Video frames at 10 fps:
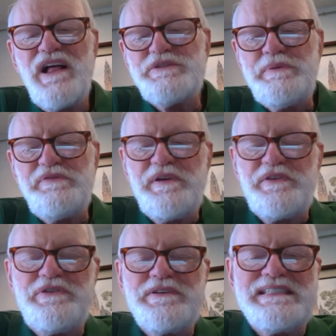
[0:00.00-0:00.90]
college
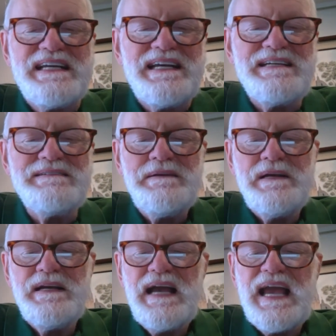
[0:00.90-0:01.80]
professor and dean.
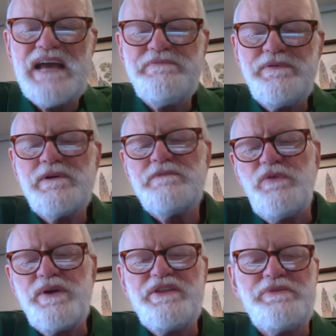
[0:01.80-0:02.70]
And for
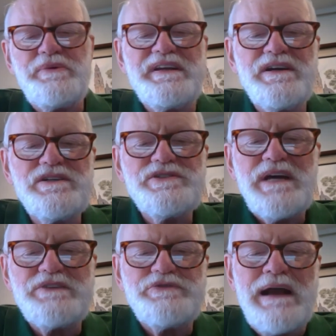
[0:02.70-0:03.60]
43
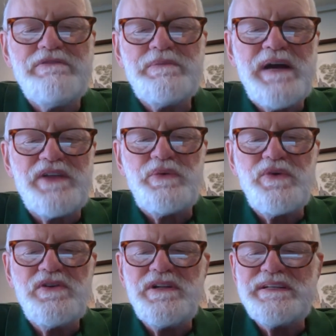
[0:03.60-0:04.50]
years, I traveled about the
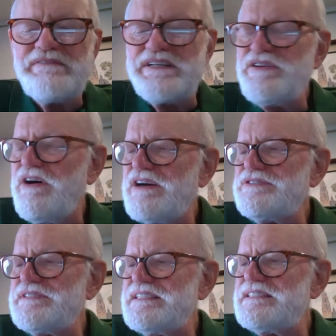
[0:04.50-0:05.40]
world giving
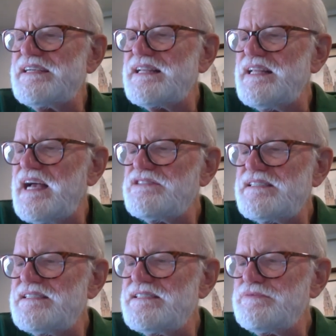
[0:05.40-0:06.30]
talks or teaching
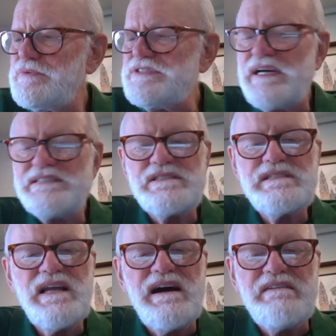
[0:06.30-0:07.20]
classes, which I
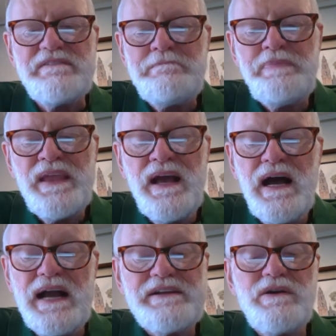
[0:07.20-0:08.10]
just love.
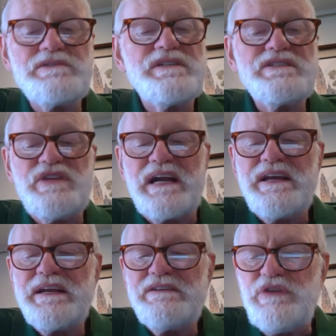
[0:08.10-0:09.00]
I coach
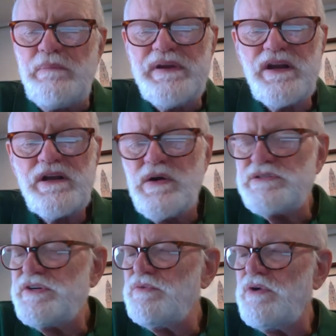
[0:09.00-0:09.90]
executives. I've been a
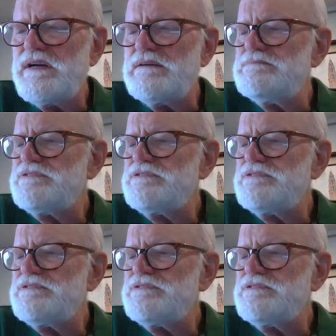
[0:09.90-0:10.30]
coach of